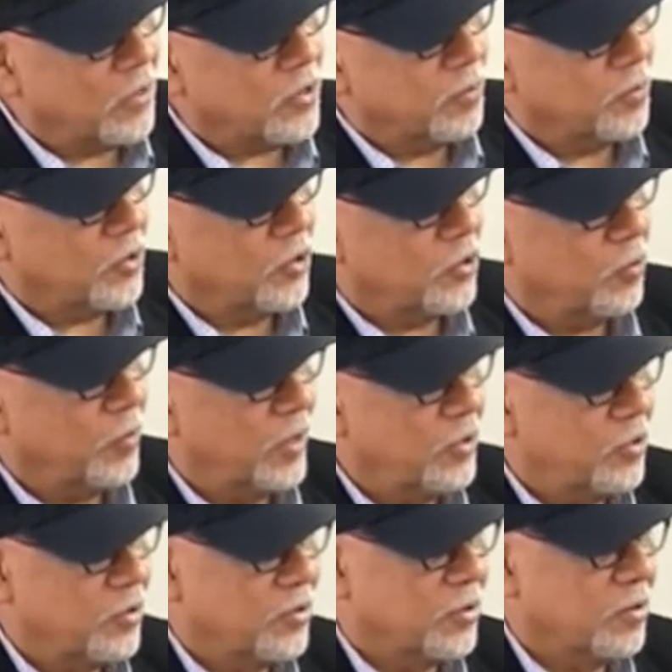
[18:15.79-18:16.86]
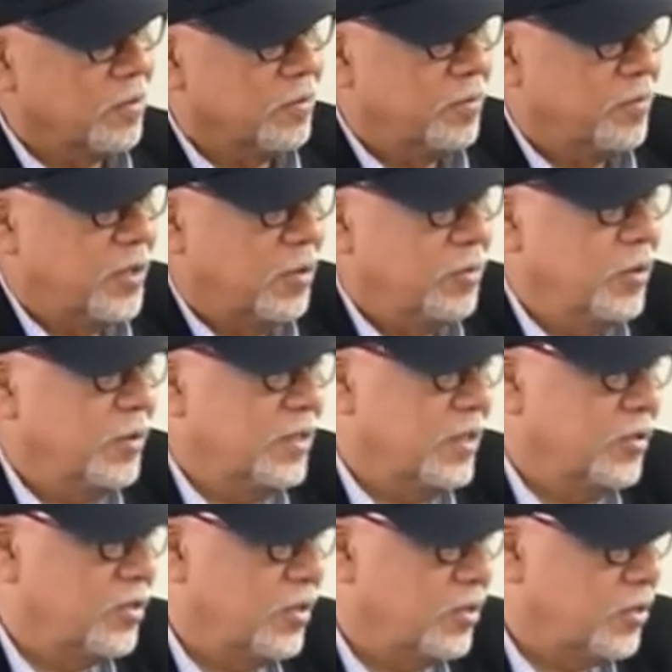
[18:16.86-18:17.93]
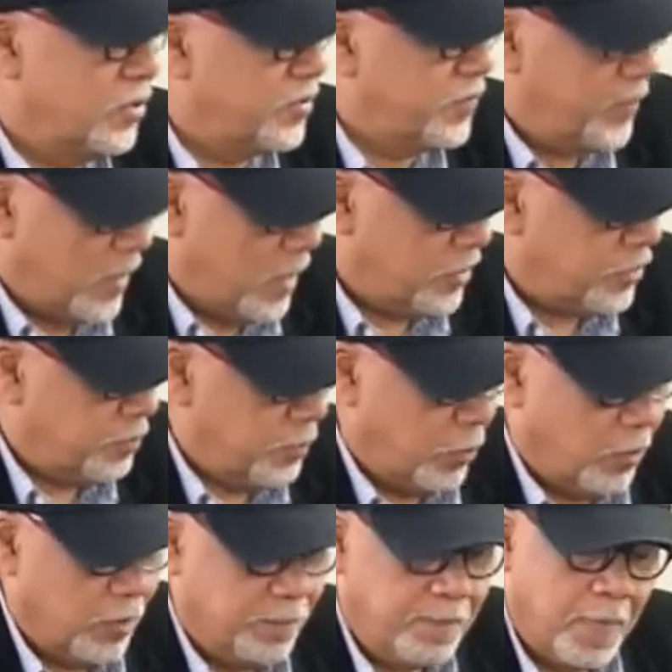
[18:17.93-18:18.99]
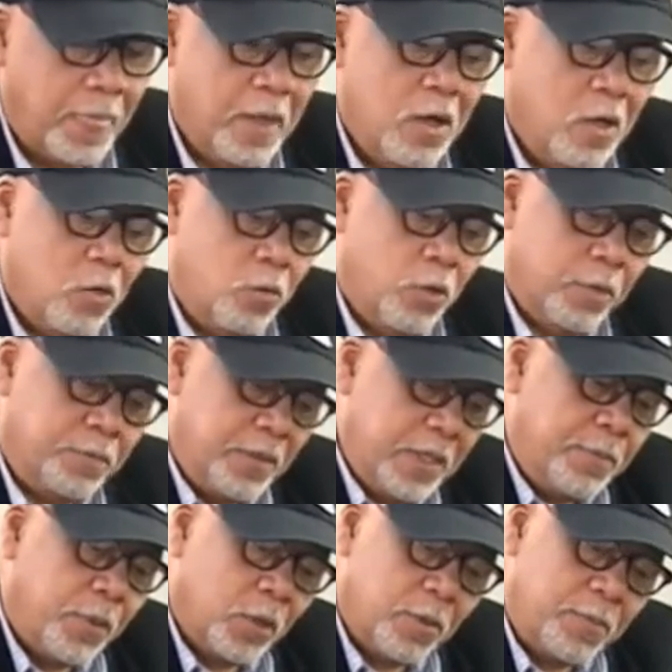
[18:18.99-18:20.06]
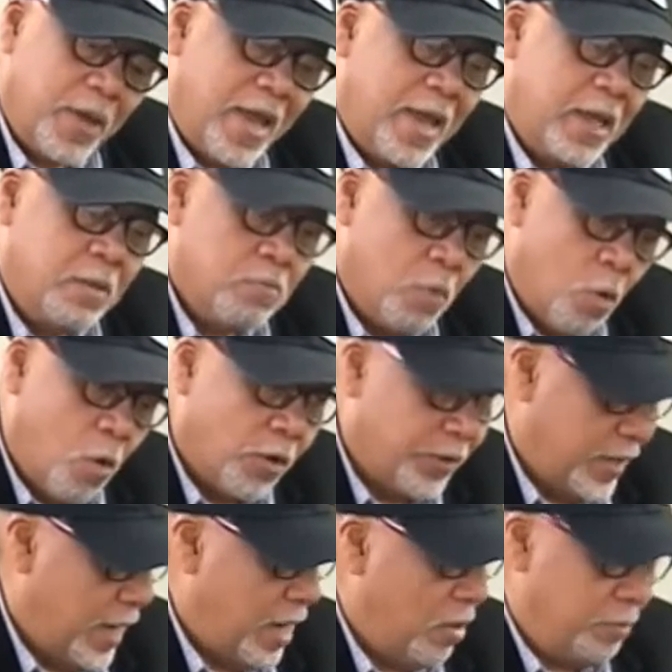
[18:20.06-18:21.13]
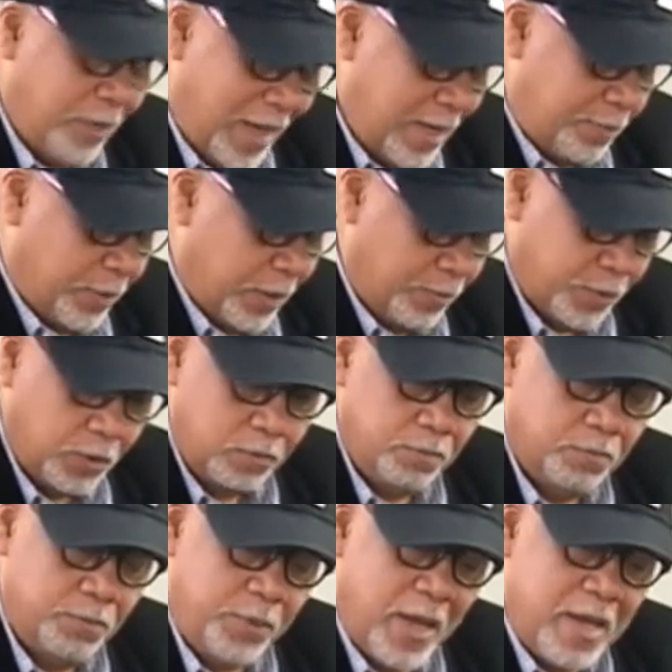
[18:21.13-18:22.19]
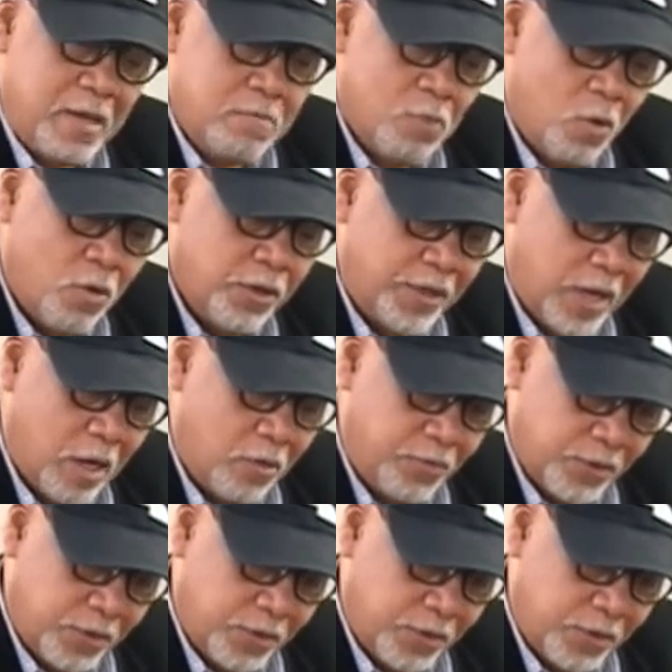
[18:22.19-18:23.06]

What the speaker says: some situations in communities such as Flossmoor where people are paying more now, black people paying more now for